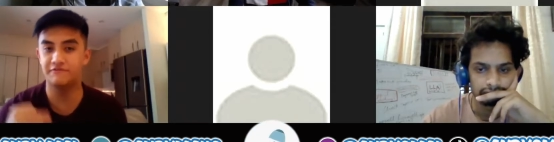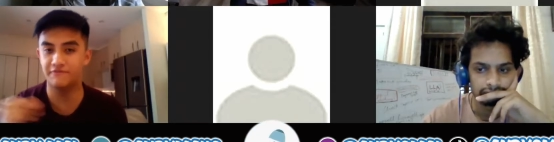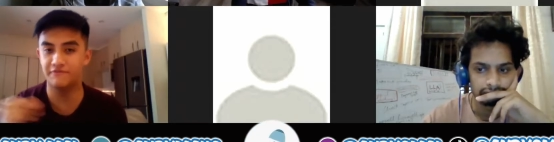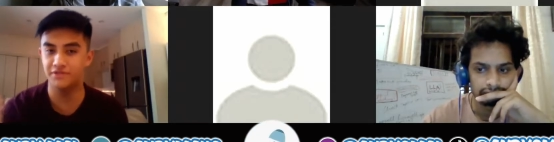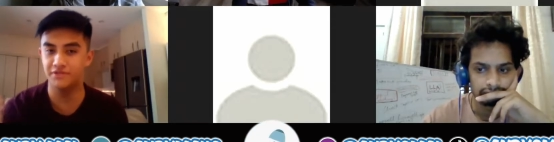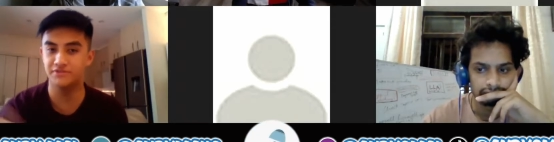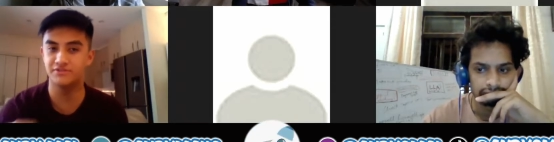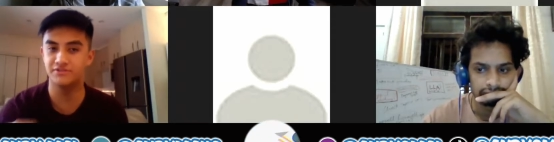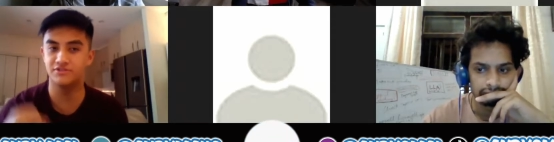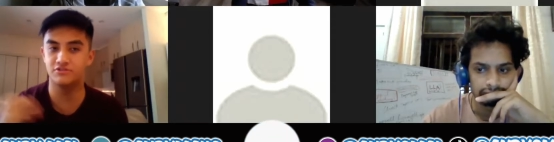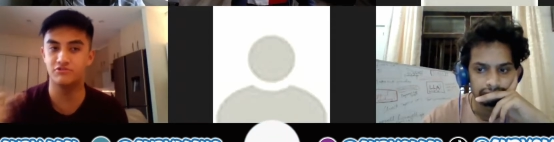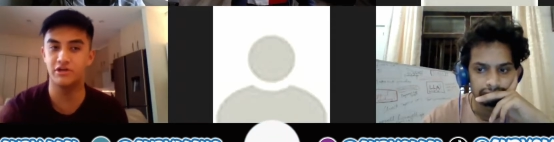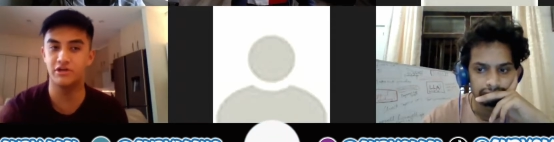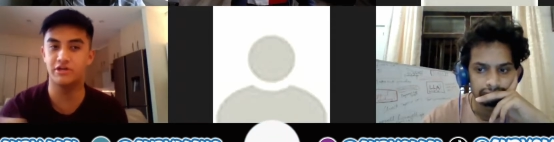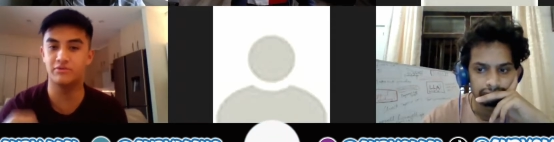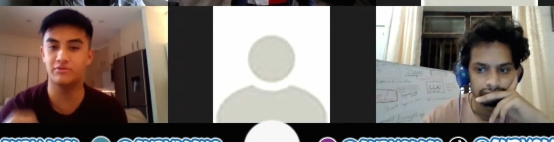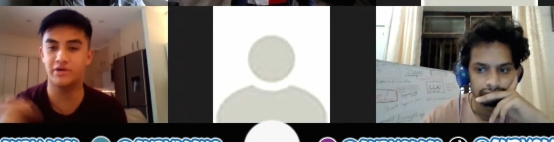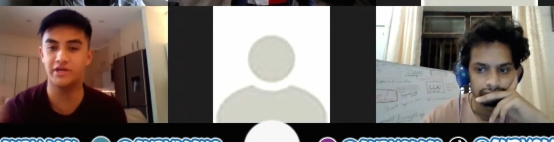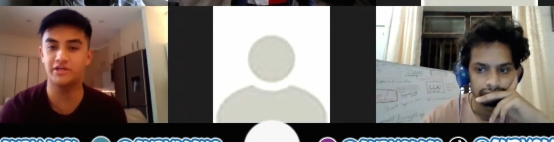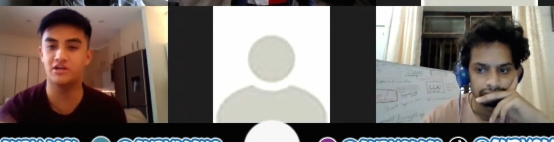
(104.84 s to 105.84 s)
Speaker 1: funds straight
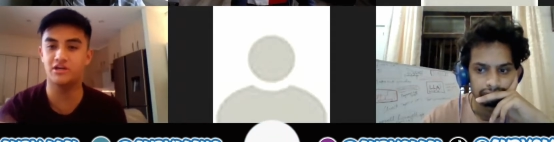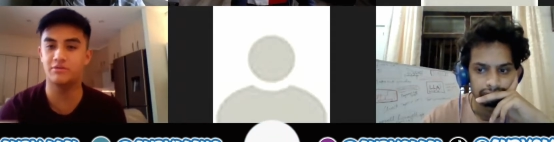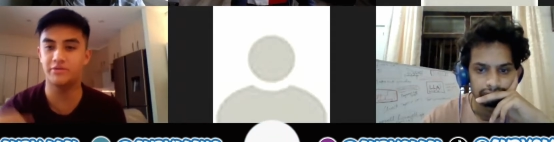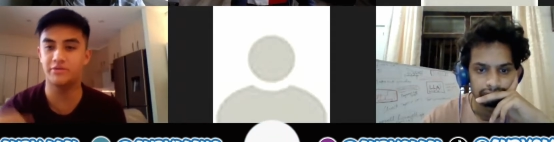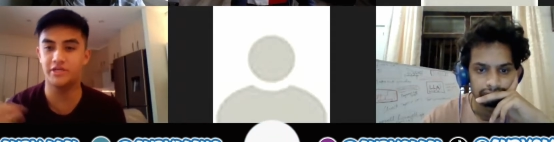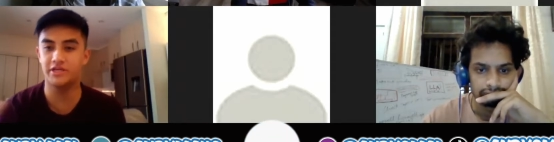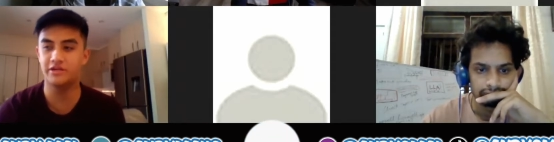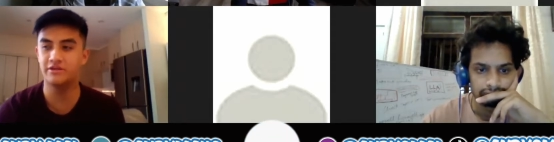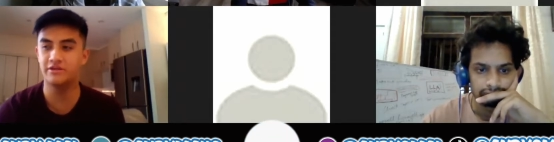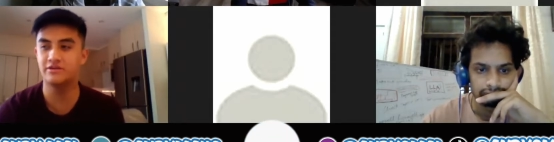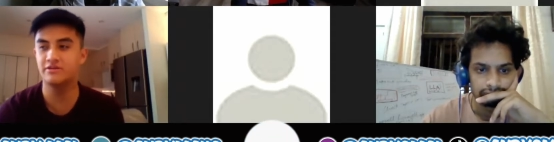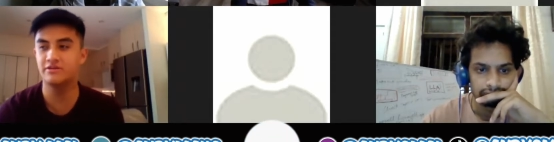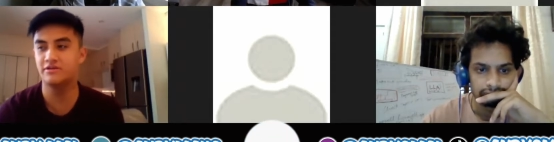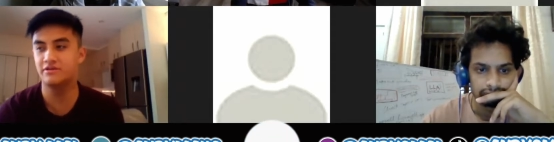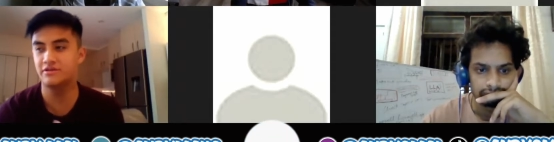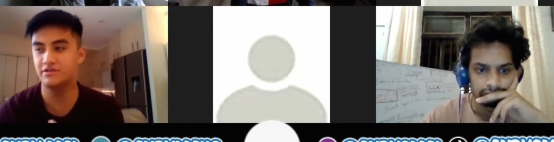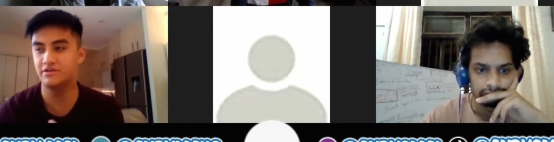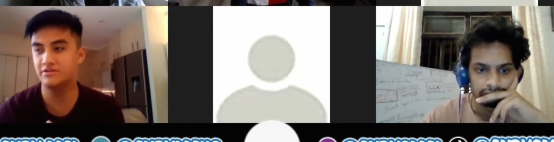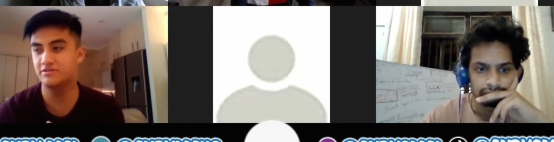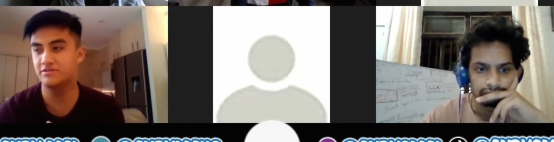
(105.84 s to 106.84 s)
away coming in,
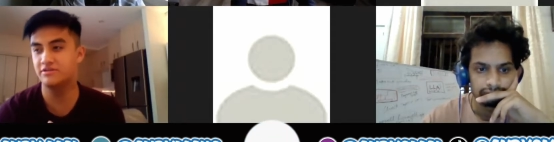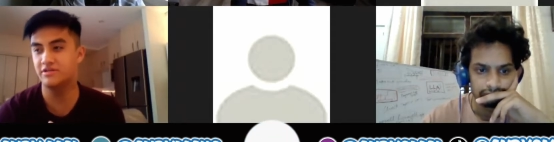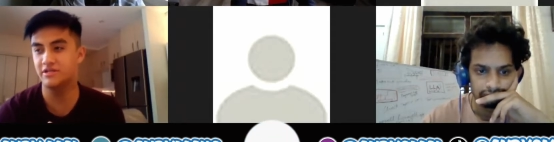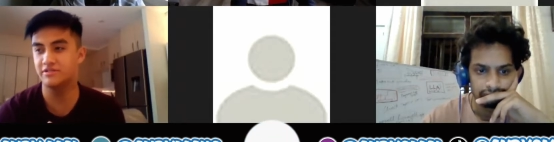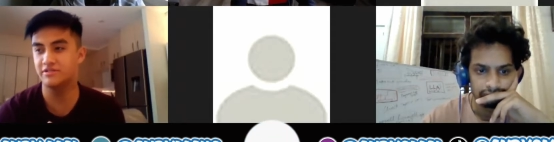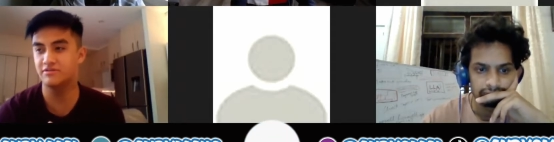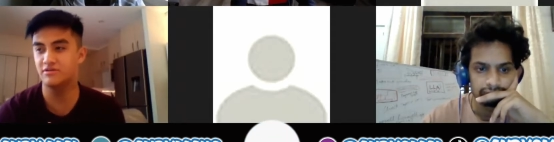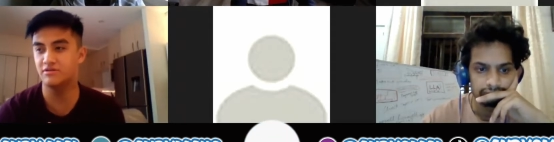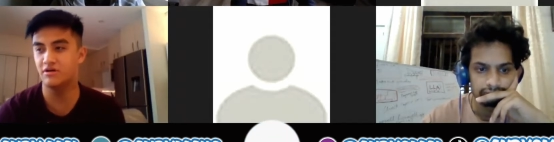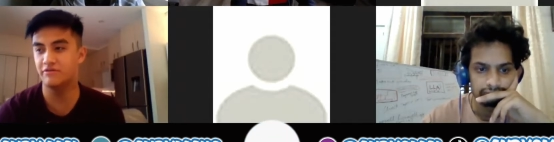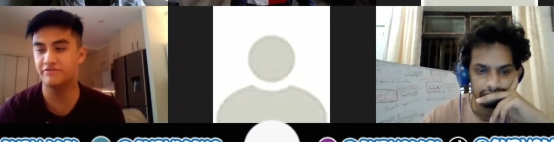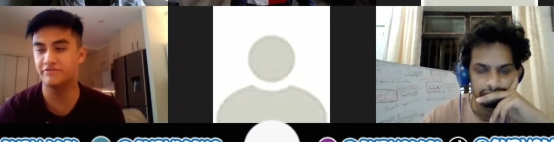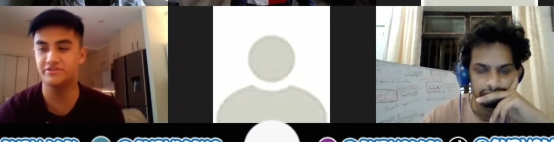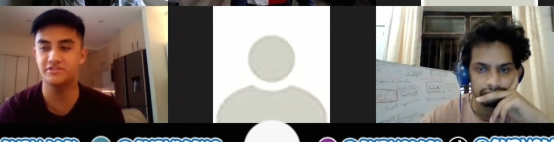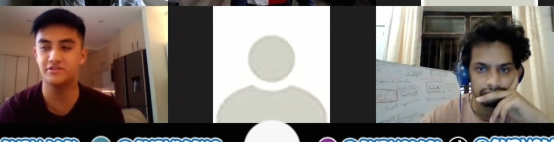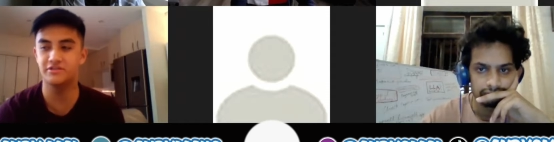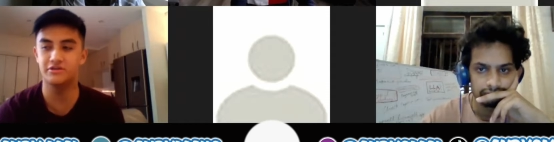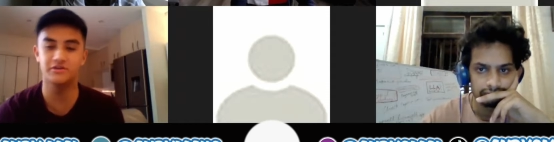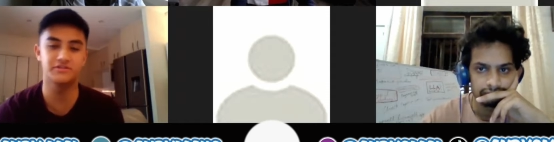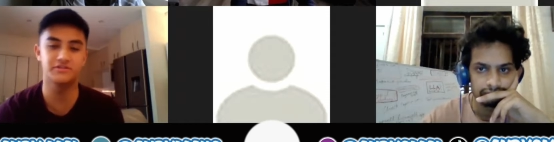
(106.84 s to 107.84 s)
it obviously
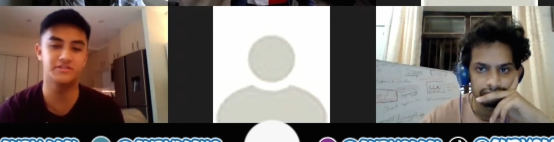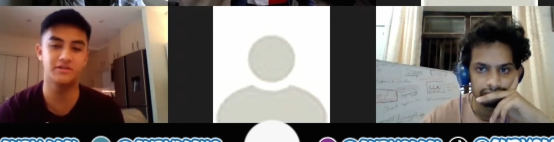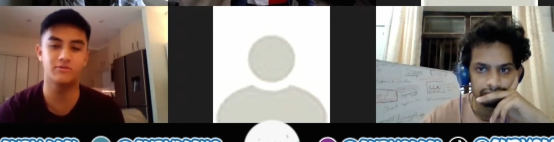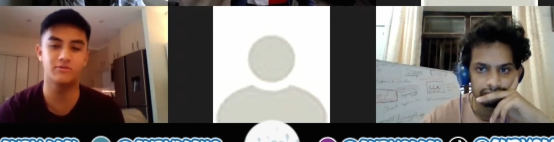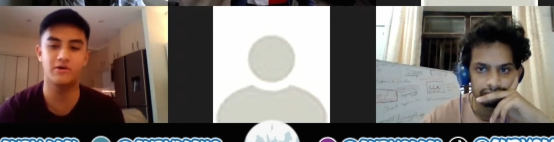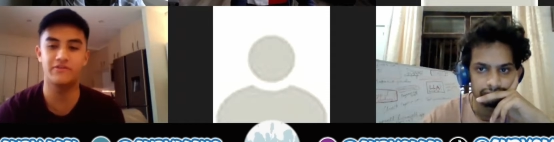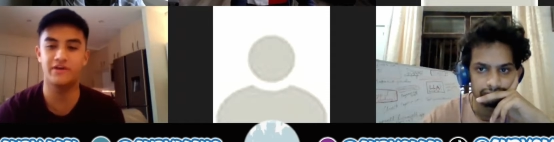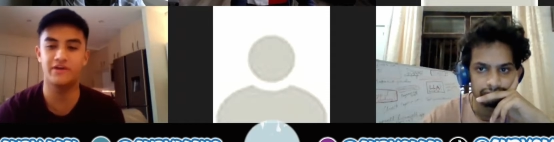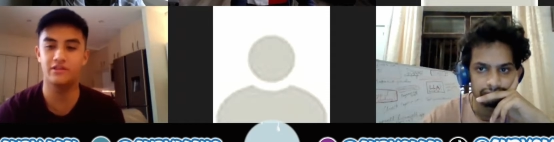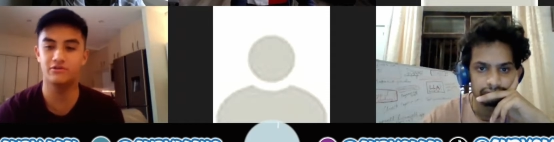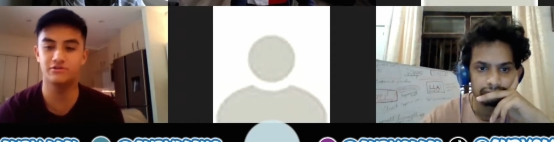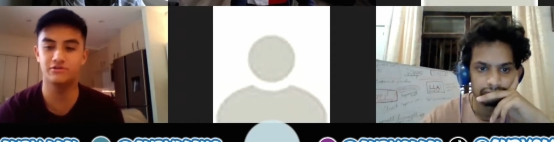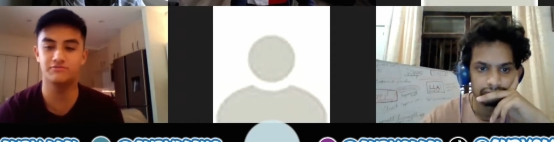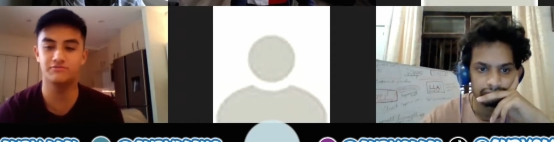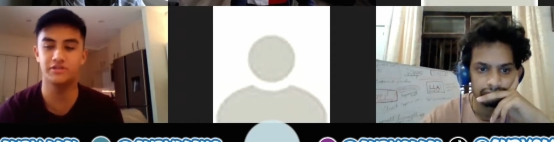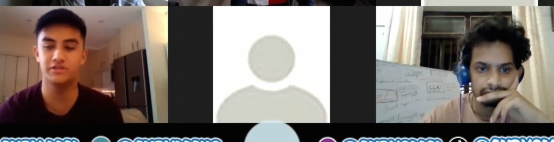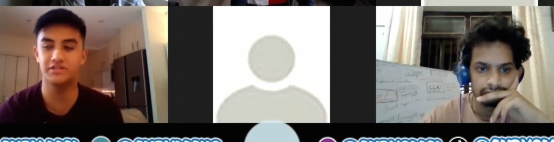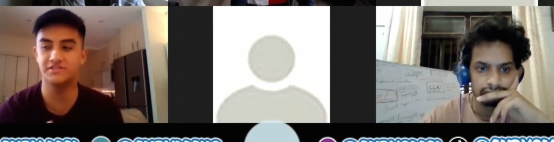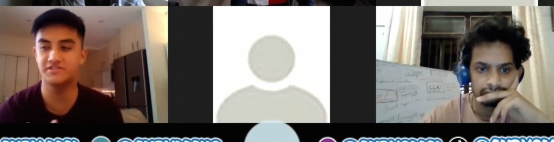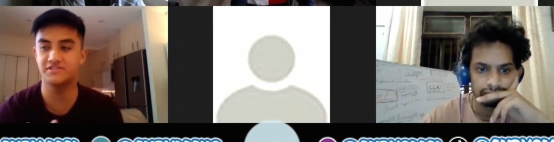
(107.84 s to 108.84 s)
you can see mm-hmm. why that looks
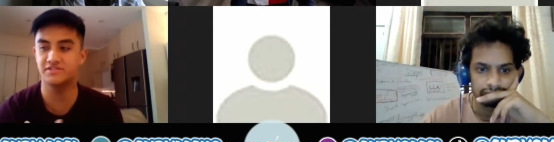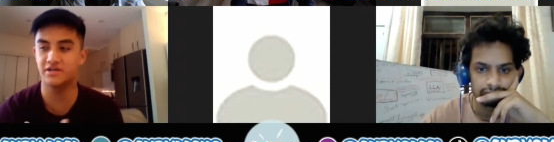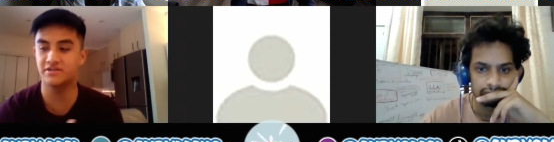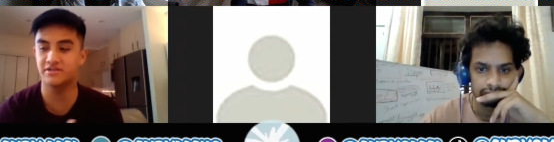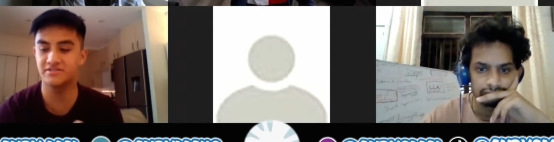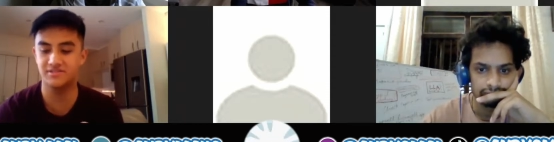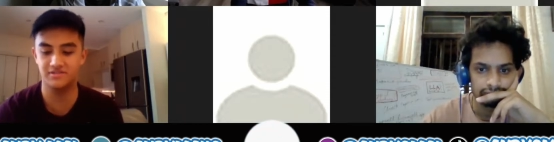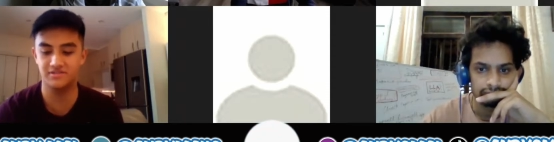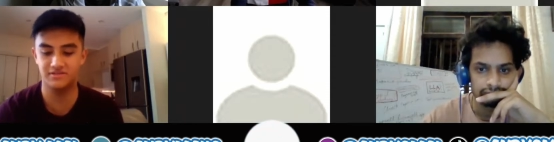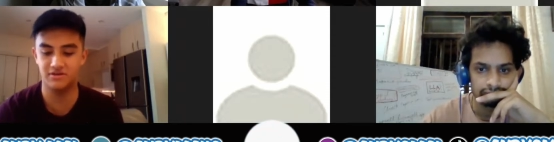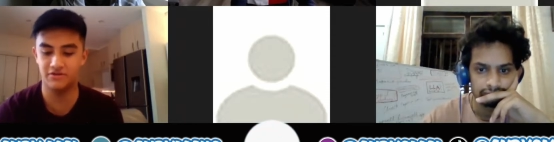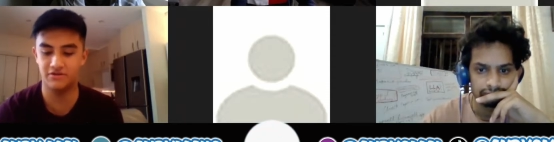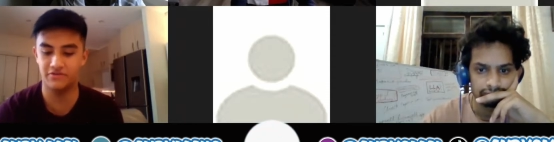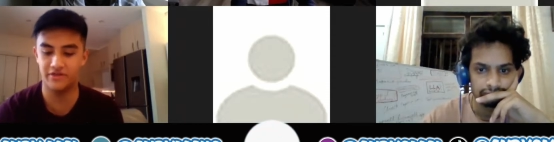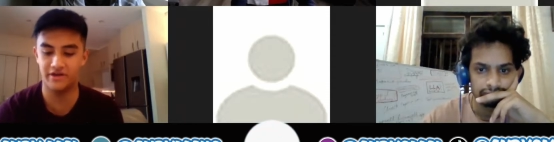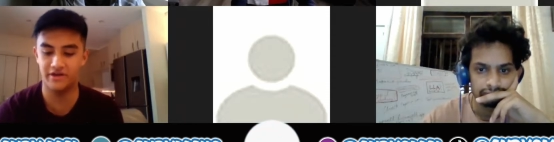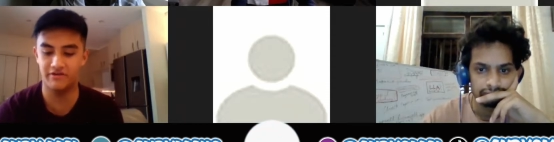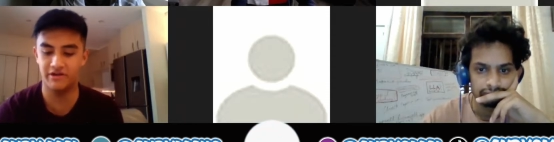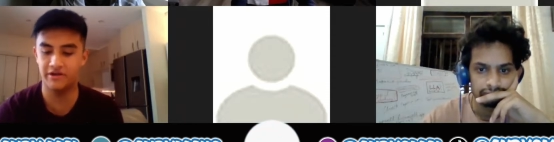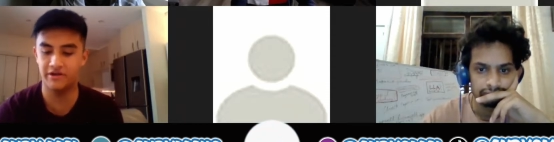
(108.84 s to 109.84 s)
really sus on
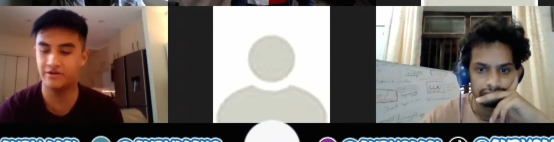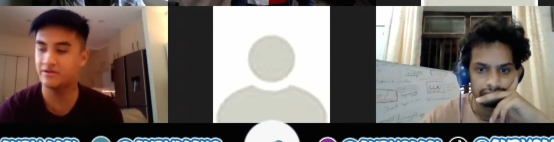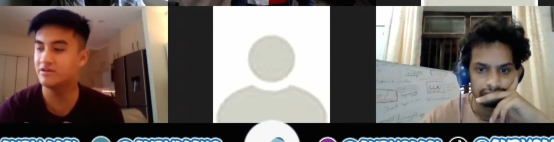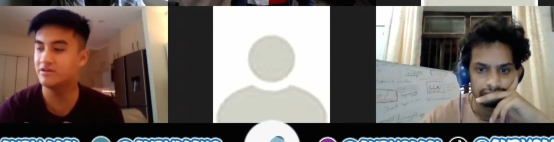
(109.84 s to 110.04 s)
their end.